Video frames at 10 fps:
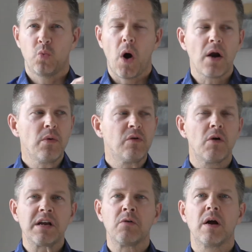Why are we
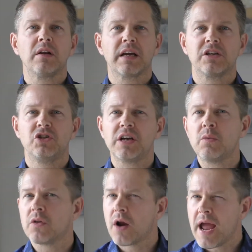running around like a chicken
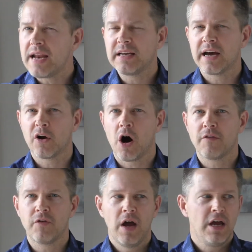with our head cut
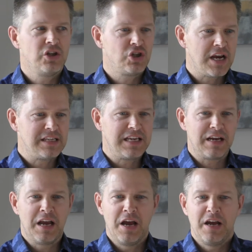off, chasing